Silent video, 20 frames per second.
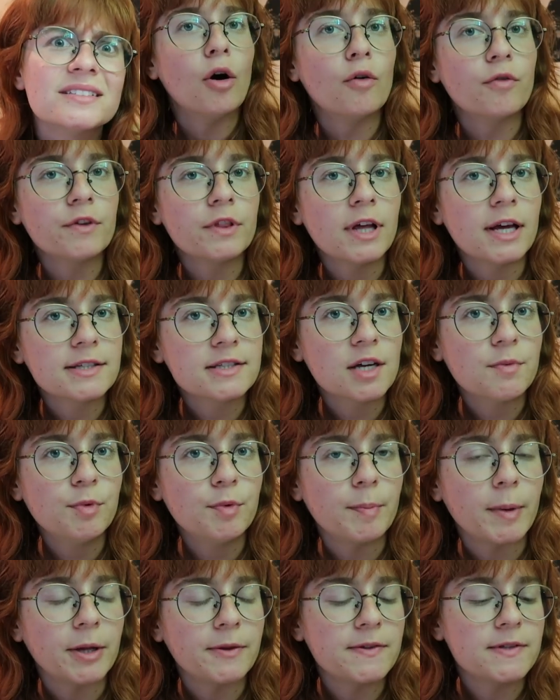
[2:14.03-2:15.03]
Over the last
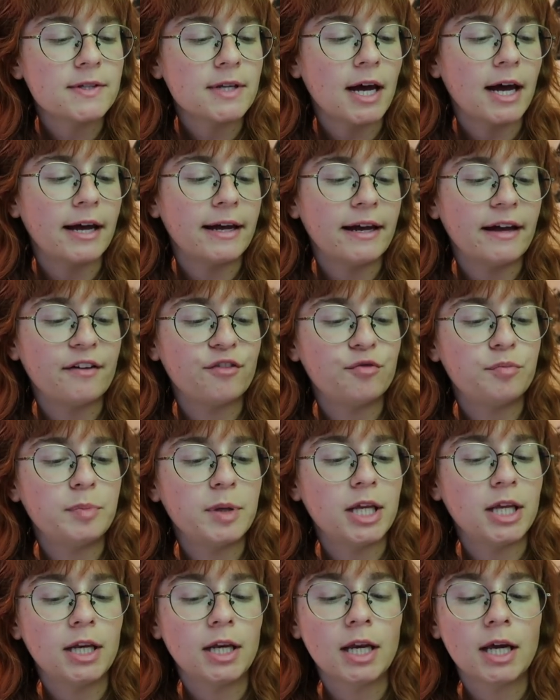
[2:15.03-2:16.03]
couple months, I have
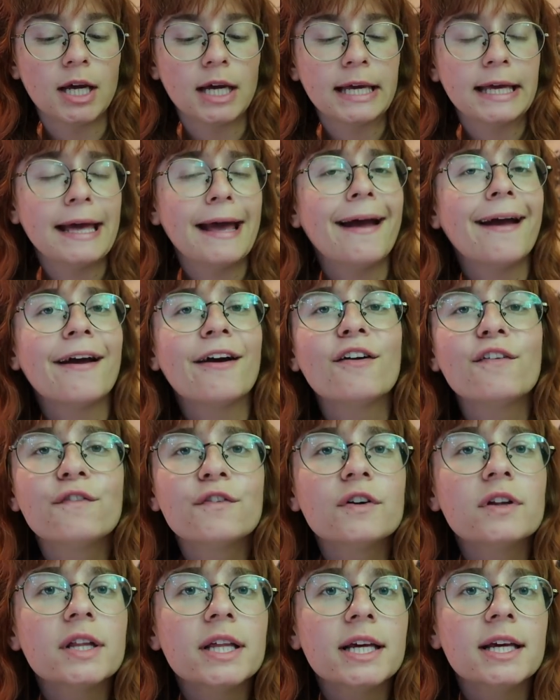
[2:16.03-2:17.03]
been
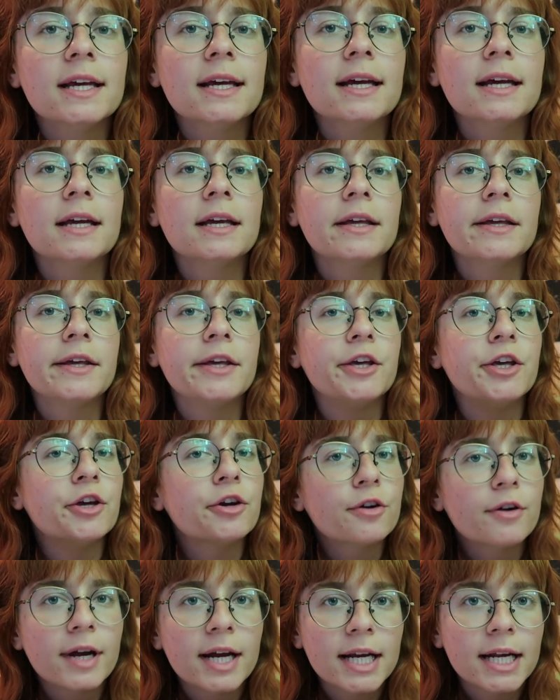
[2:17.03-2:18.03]
carefully
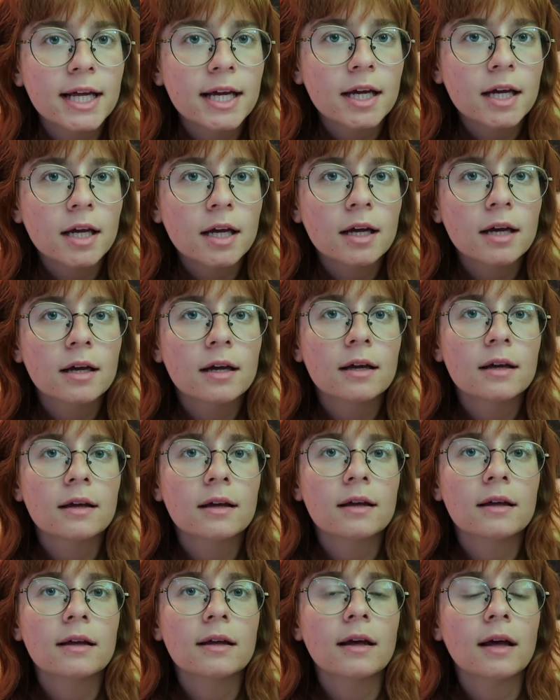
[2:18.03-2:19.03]
curating
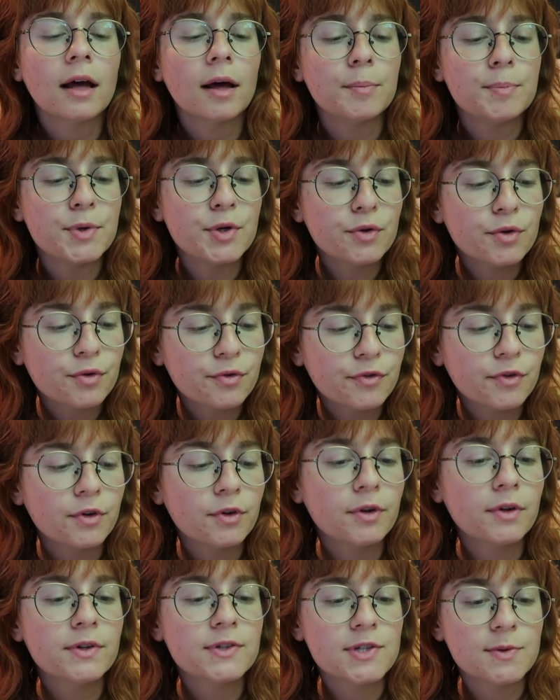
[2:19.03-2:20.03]
a
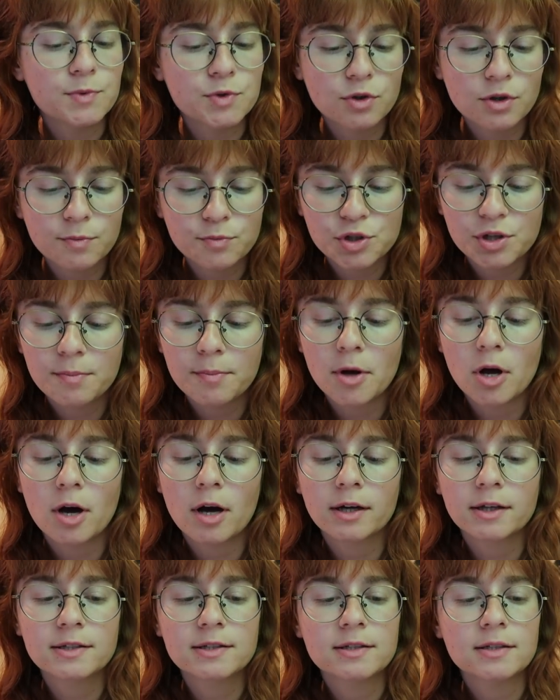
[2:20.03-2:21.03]
beautiful subscription
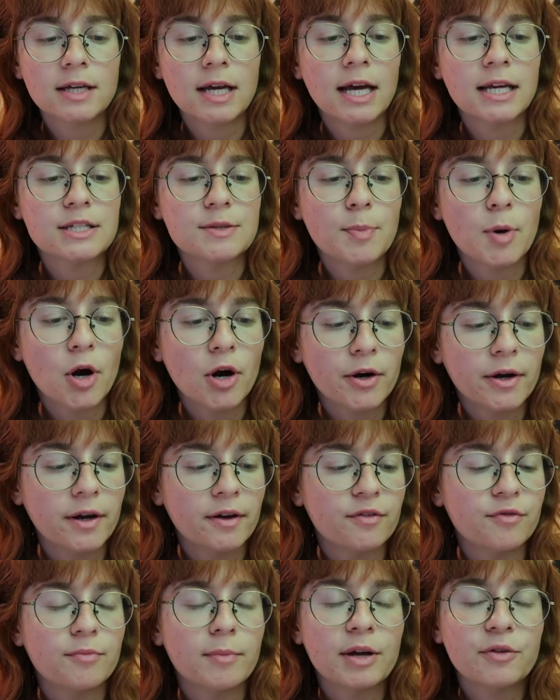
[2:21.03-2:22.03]
box as a part
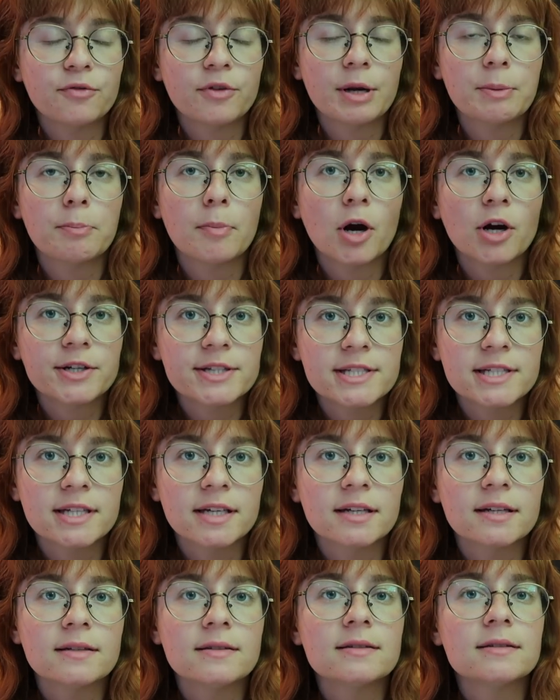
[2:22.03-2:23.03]
of my friend
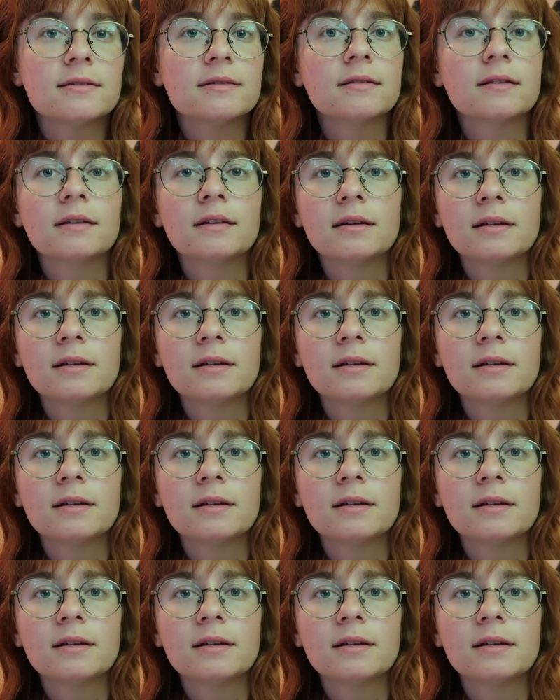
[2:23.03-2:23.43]
Marzia's